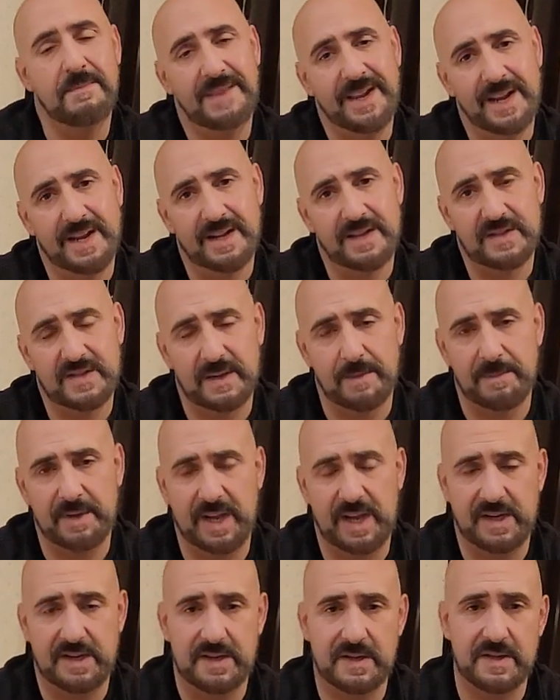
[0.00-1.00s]
Yeah, in some
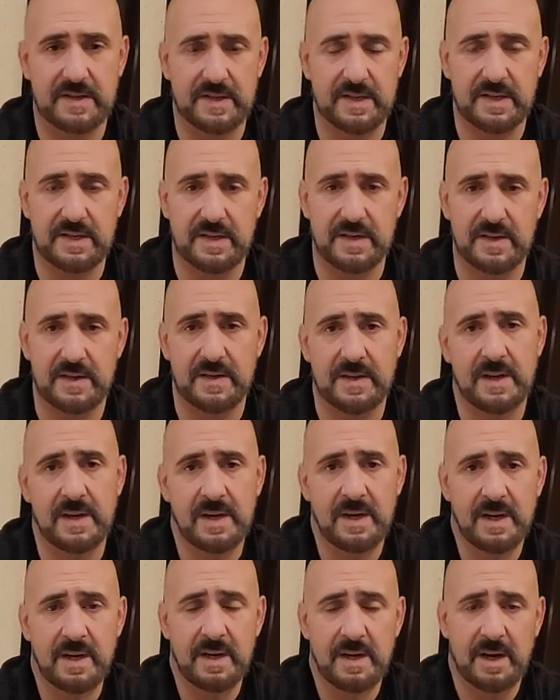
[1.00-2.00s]
cases this is
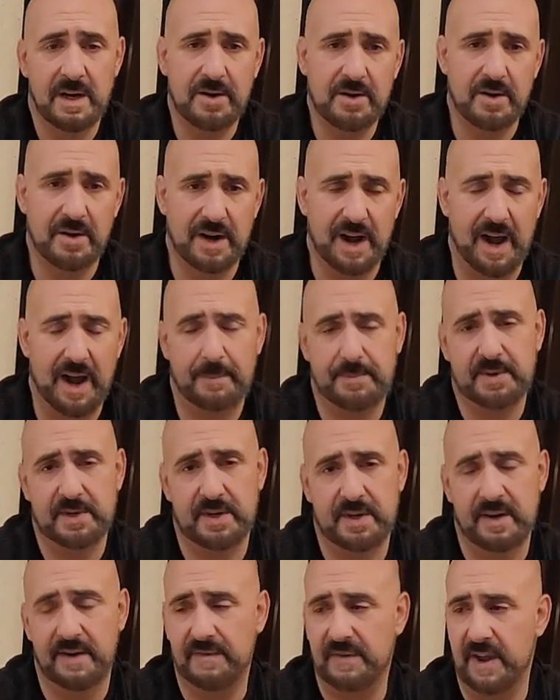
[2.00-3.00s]
a good
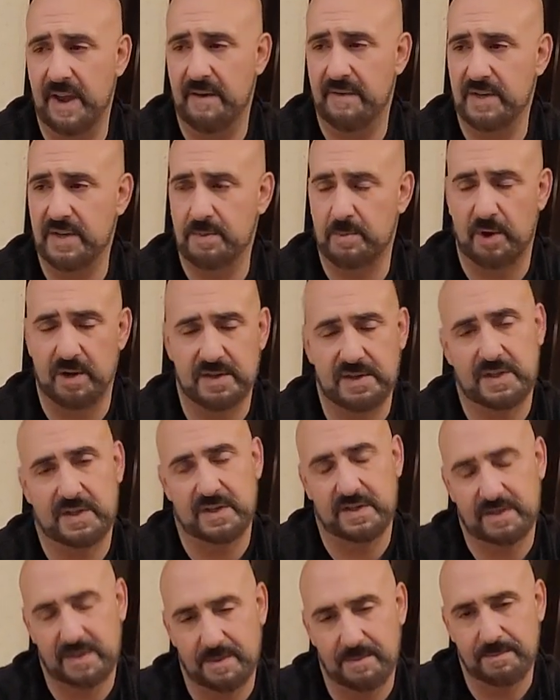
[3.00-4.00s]
option if you have a small
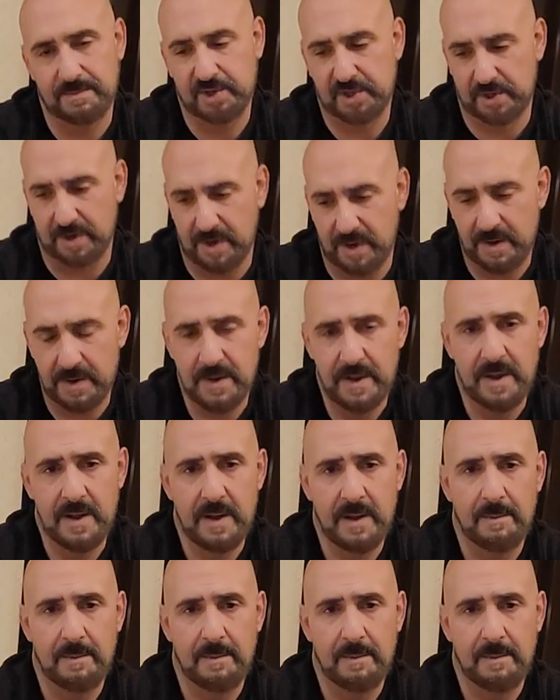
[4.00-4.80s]
system, sure.